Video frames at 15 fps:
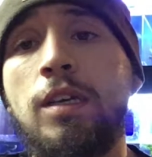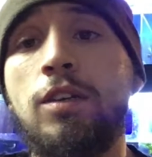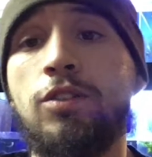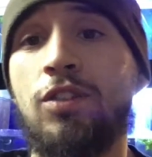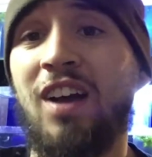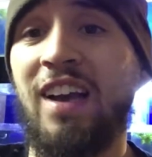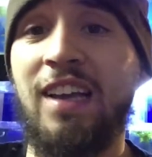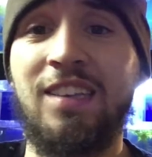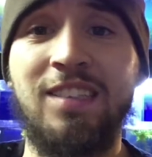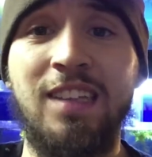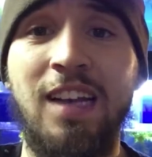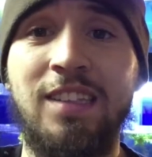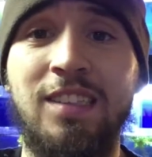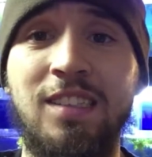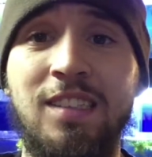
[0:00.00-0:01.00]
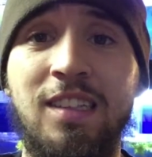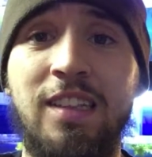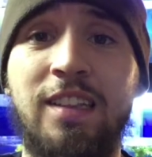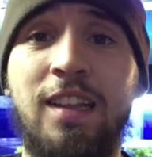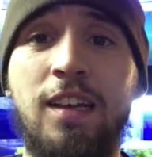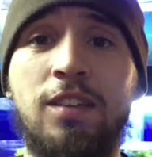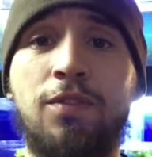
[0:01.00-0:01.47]
So I guess that's
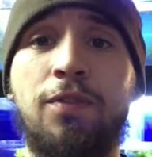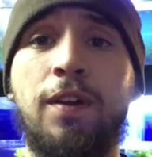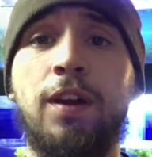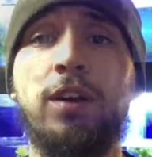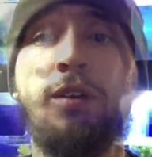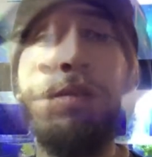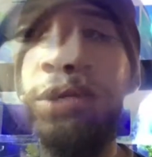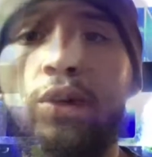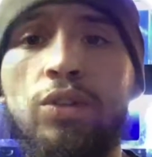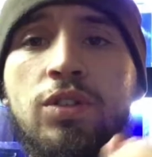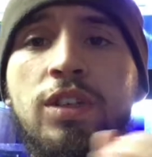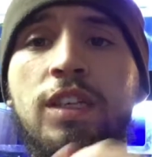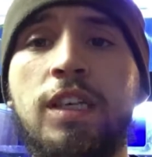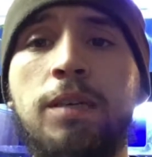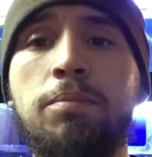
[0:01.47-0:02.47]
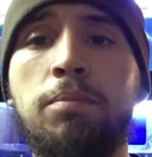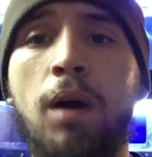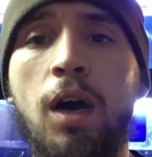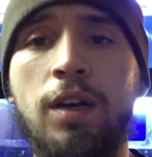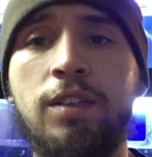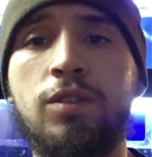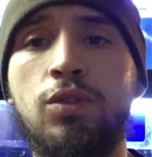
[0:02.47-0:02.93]
fair. I'm going to keep
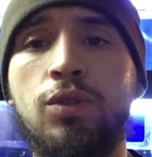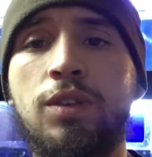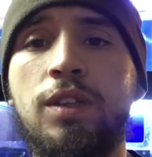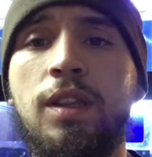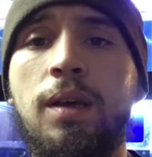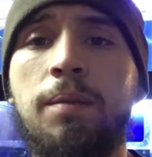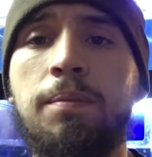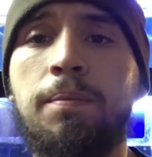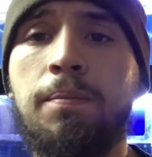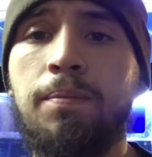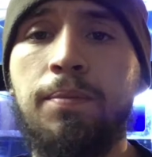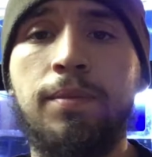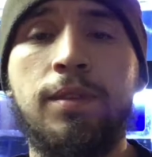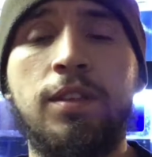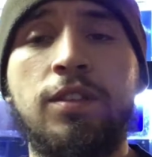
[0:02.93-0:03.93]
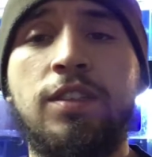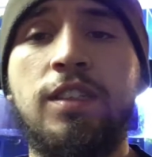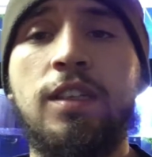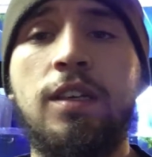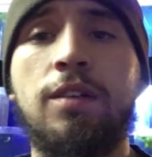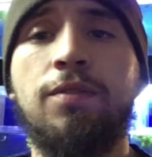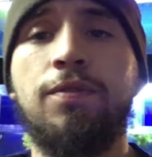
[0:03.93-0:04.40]
monitoring them to
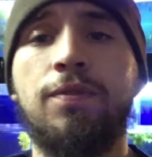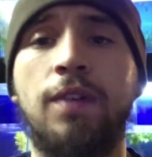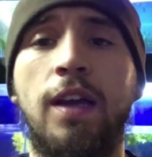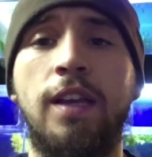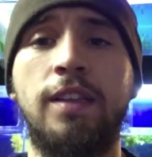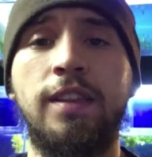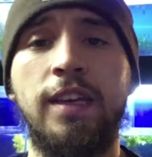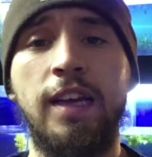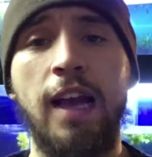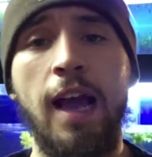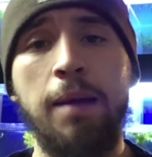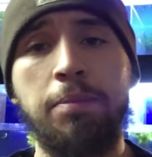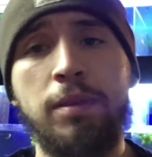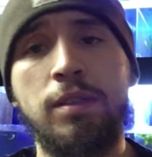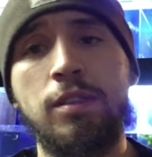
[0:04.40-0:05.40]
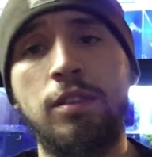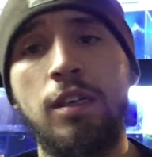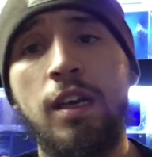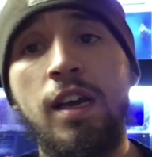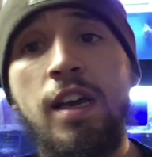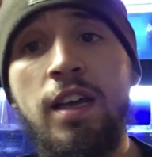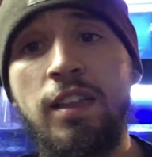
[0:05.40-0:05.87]
see if anything happens.
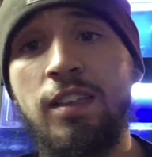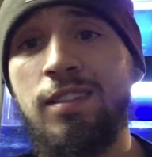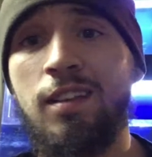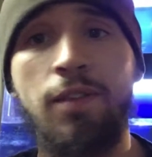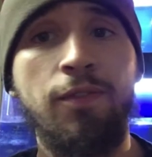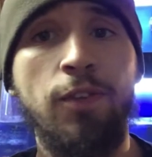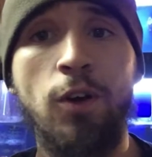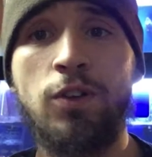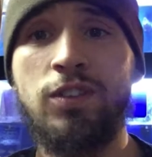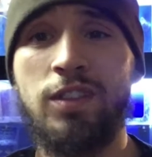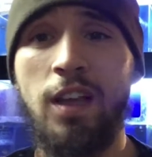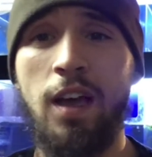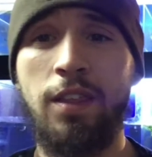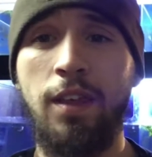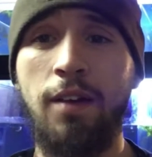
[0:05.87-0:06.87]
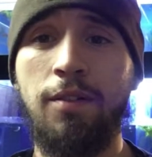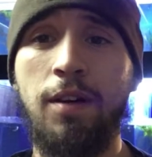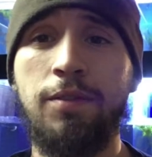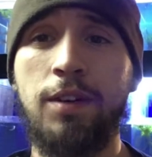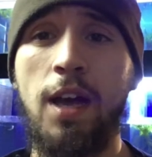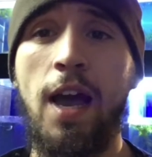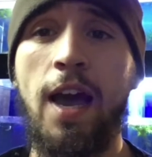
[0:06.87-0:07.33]
This is the first death I've
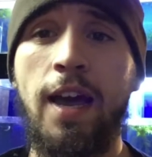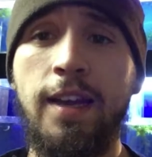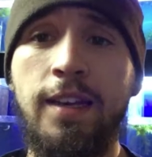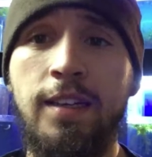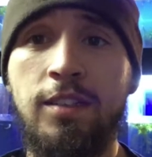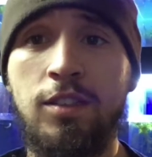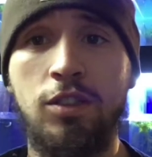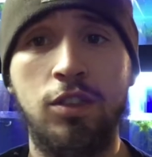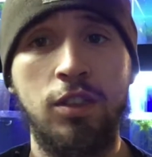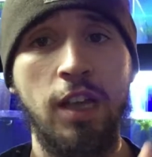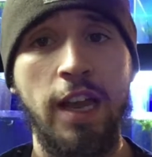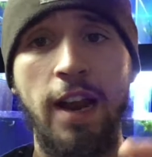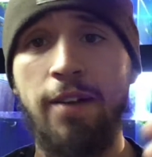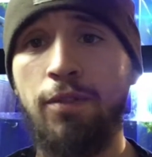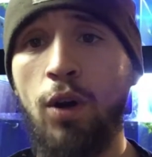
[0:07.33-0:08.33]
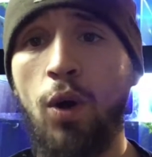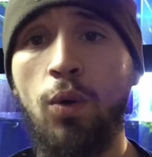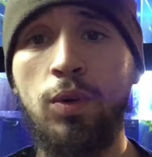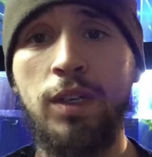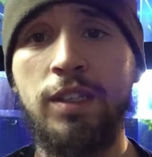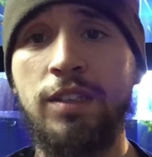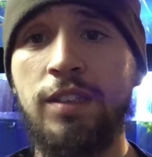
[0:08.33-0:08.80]
ever had, and I've
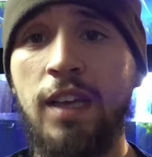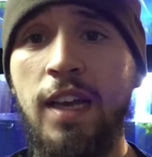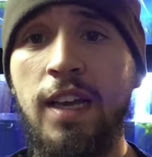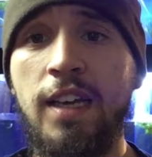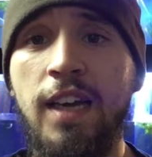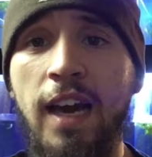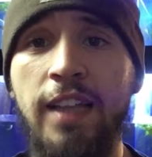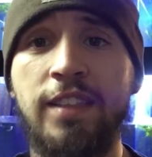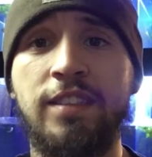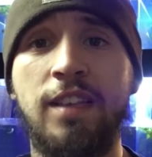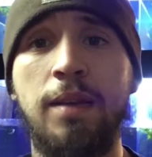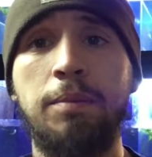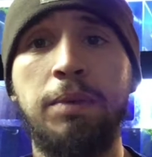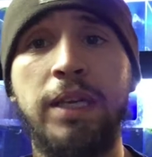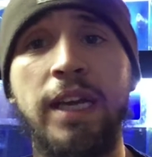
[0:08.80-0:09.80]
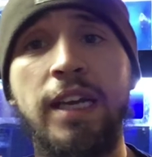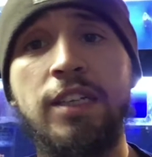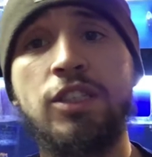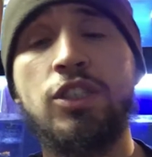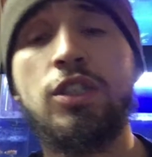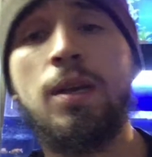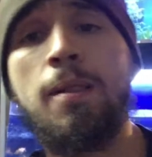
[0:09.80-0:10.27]
always had the same
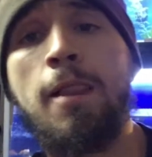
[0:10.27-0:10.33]
pH.